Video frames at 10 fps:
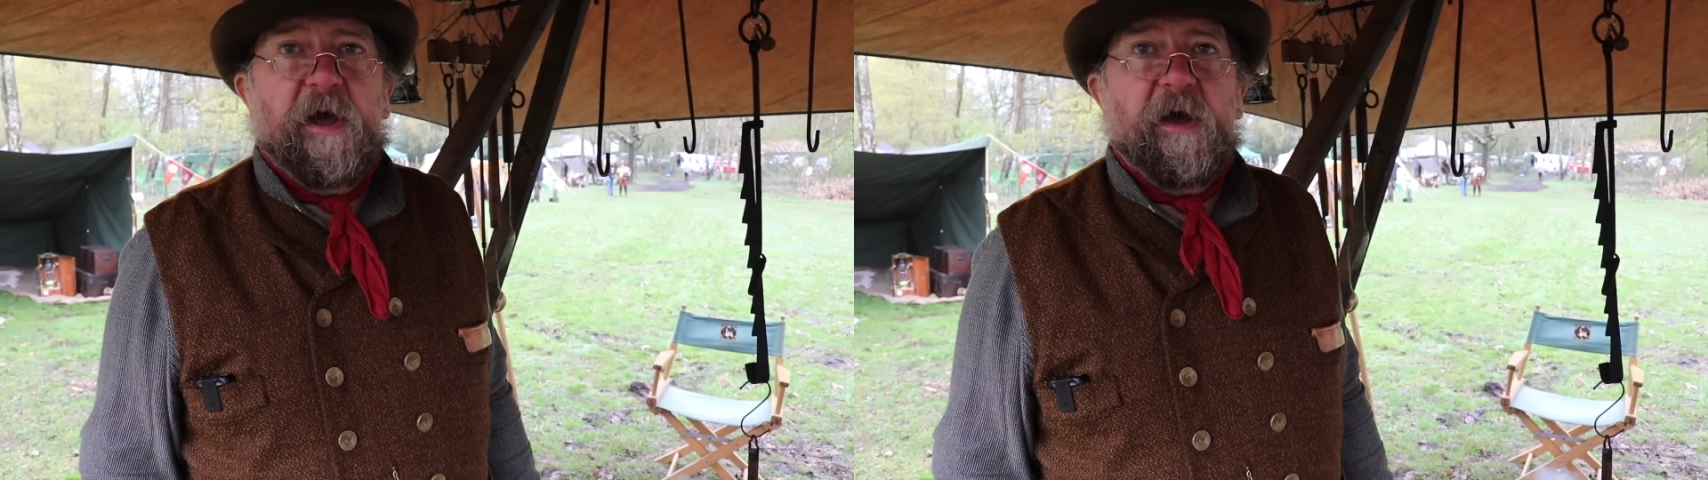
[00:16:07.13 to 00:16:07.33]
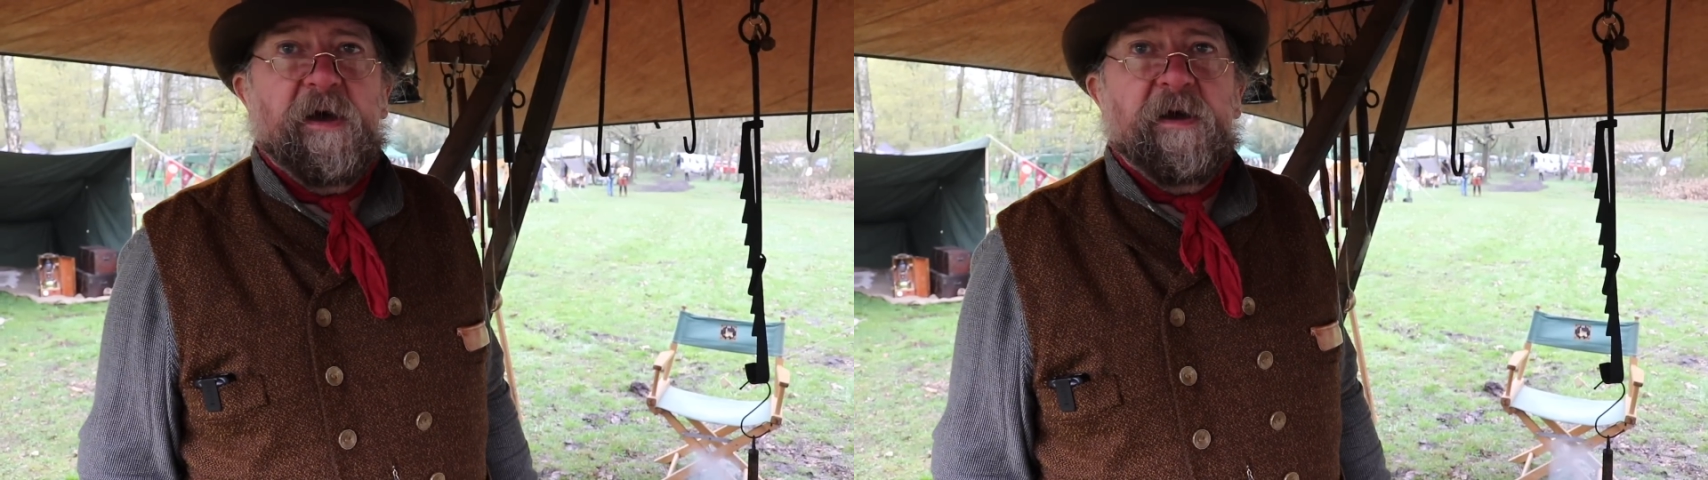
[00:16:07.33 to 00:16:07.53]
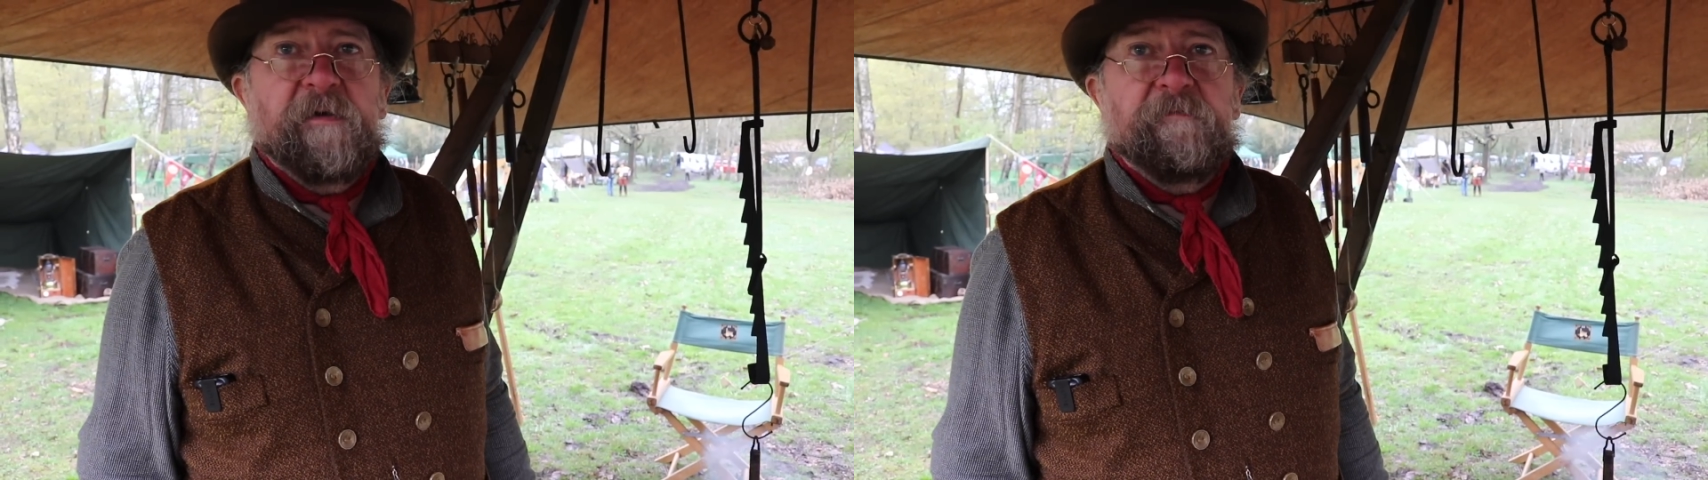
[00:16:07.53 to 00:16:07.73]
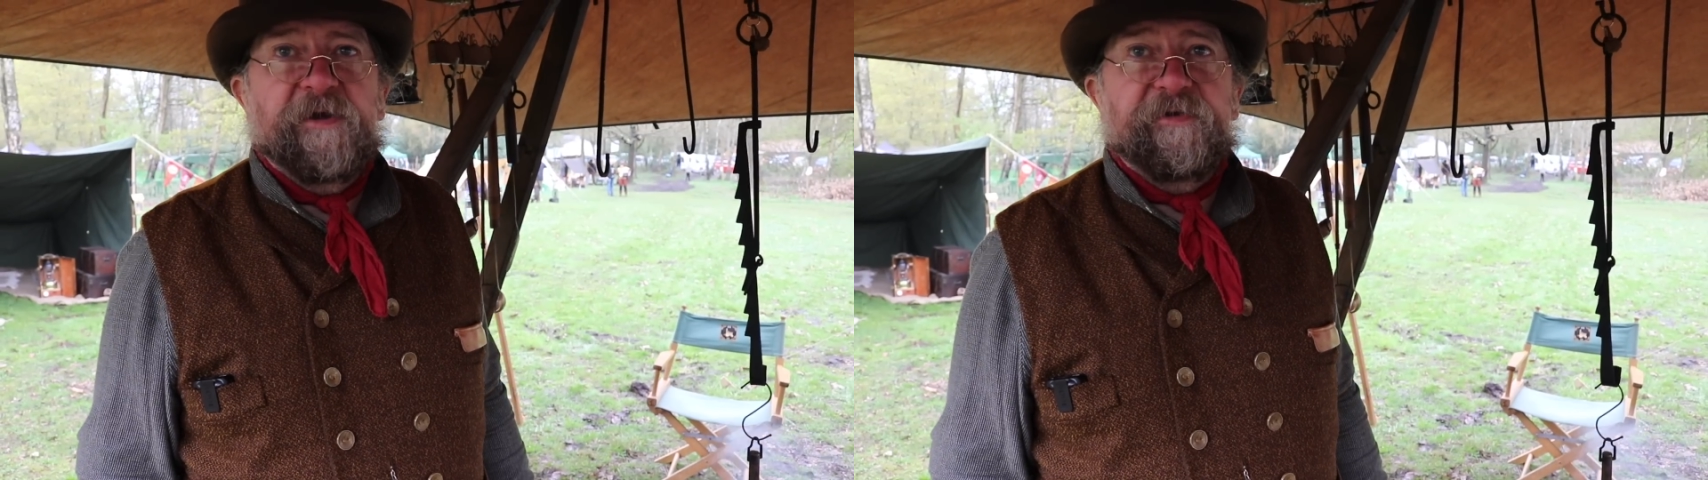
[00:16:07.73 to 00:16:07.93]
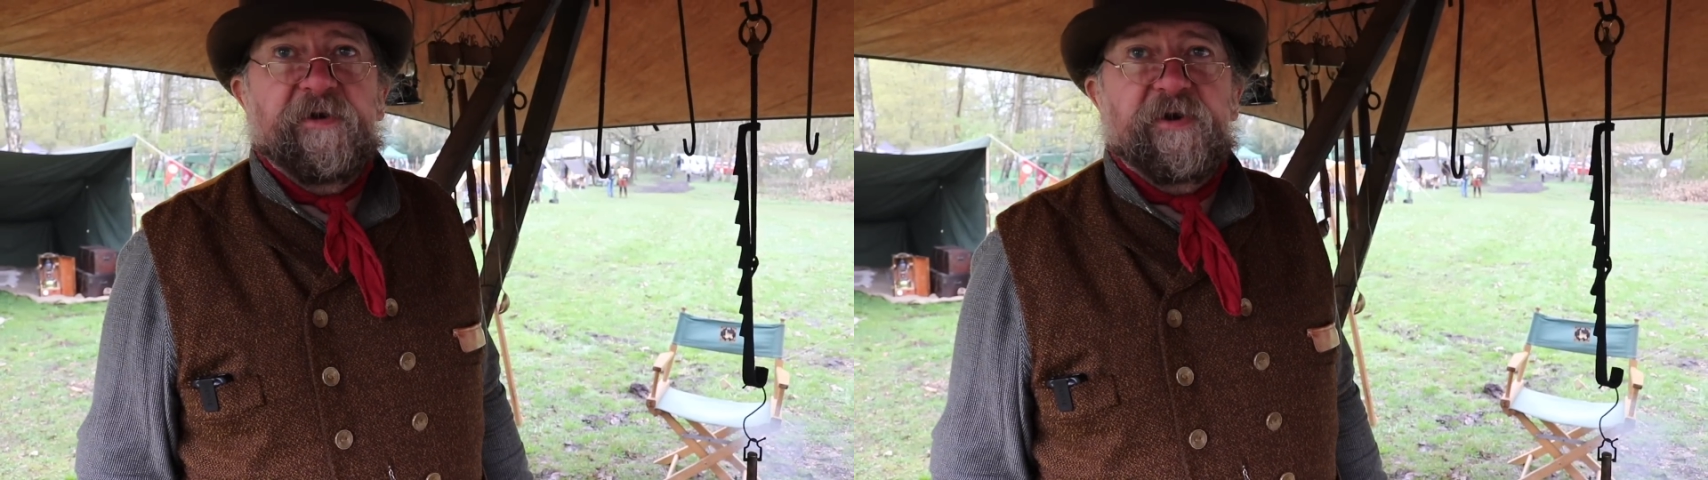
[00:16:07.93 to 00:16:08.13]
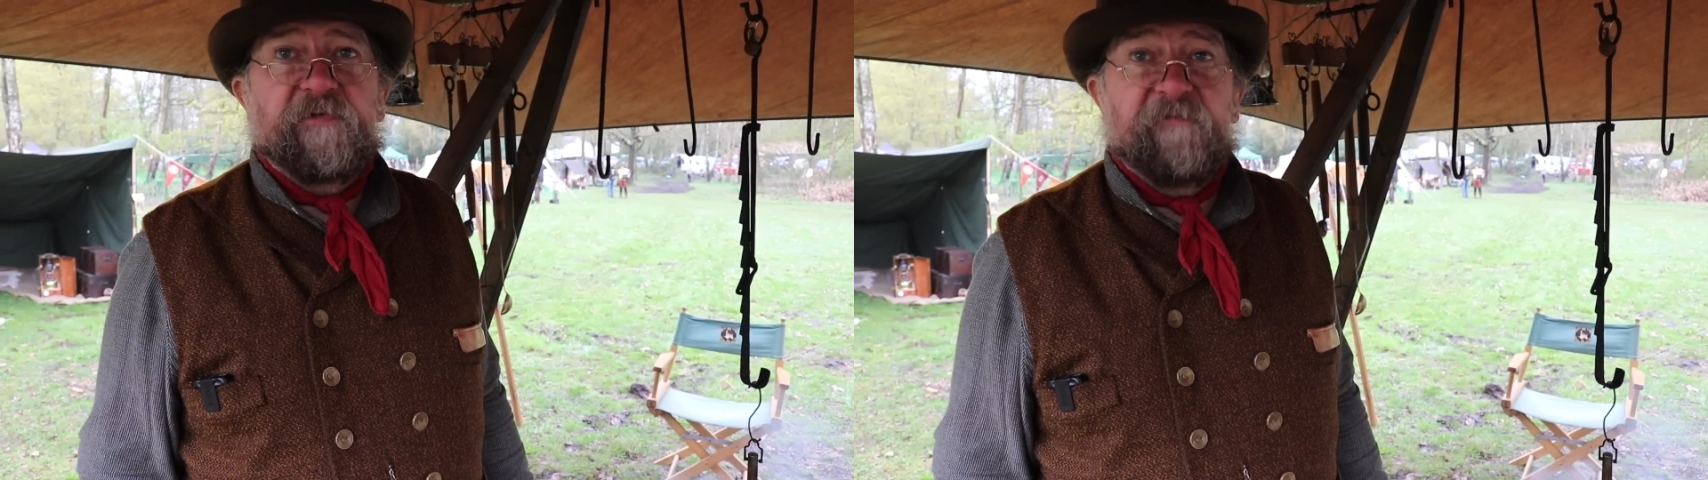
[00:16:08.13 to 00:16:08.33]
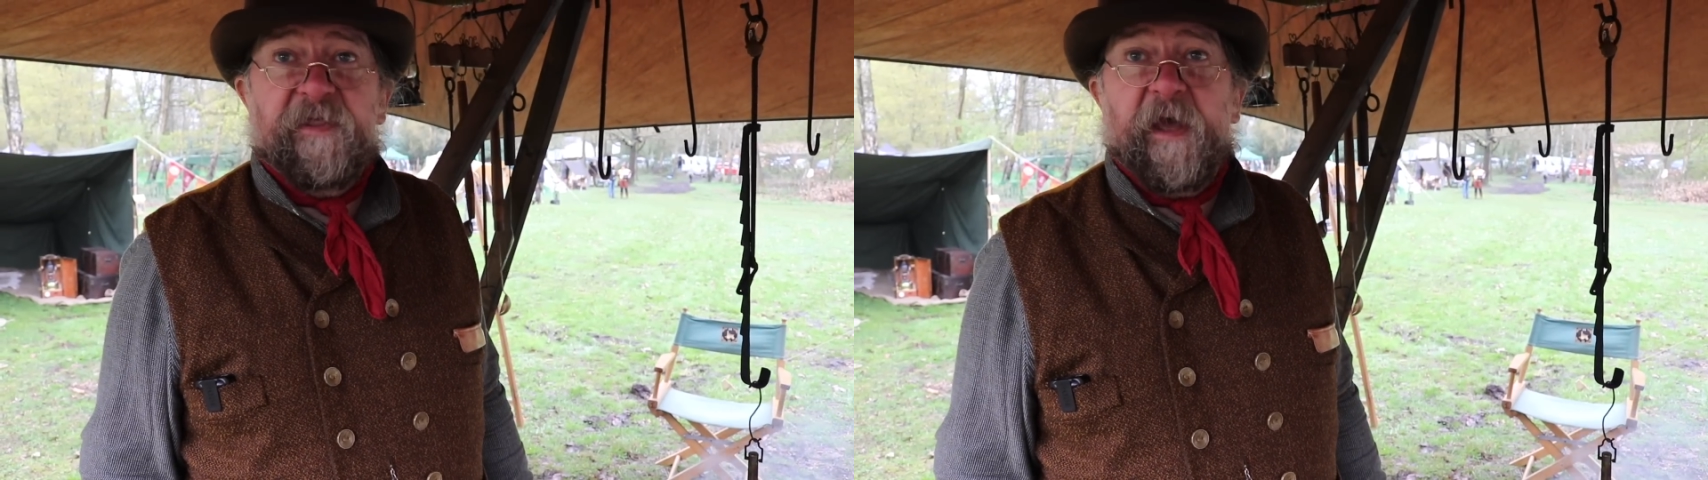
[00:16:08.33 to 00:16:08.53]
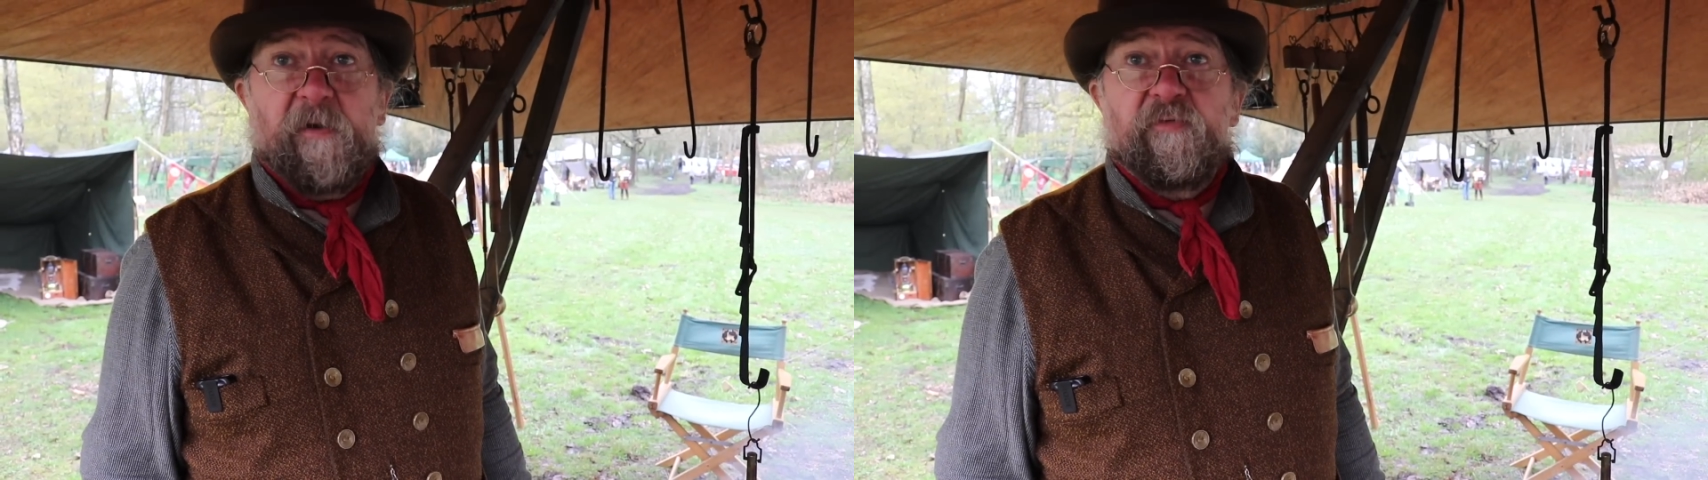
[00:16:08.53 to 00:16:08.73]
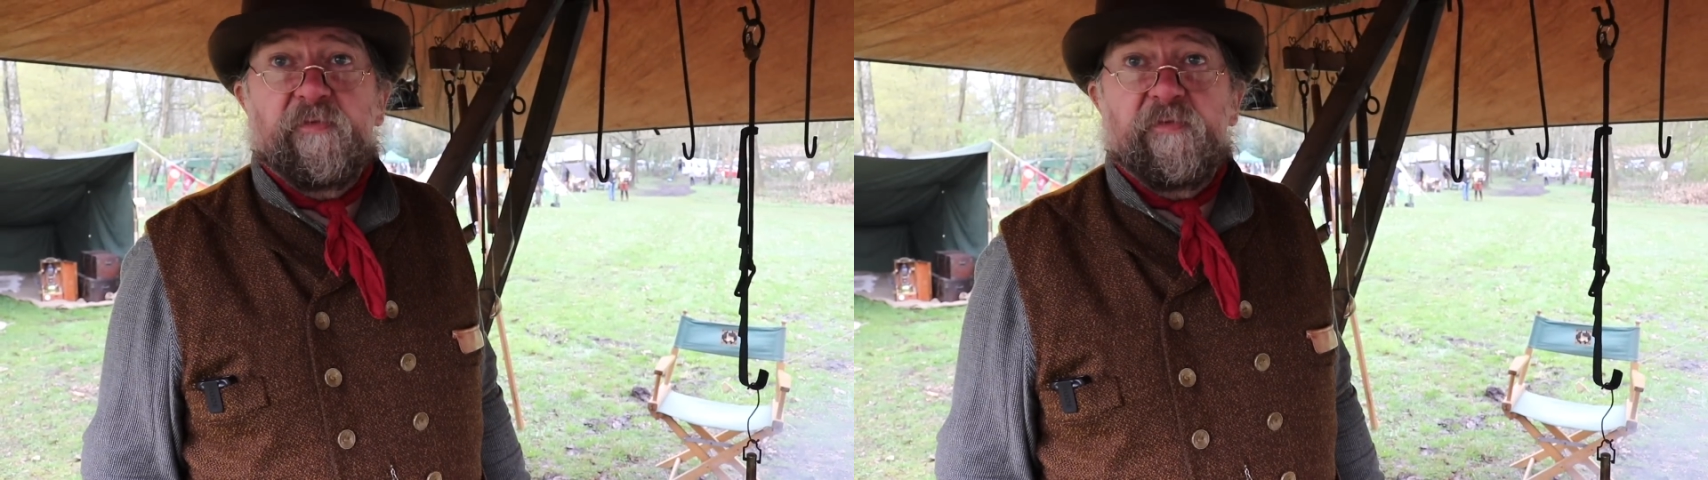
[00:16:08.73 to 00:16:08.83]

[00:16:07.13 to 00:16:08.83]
A search for that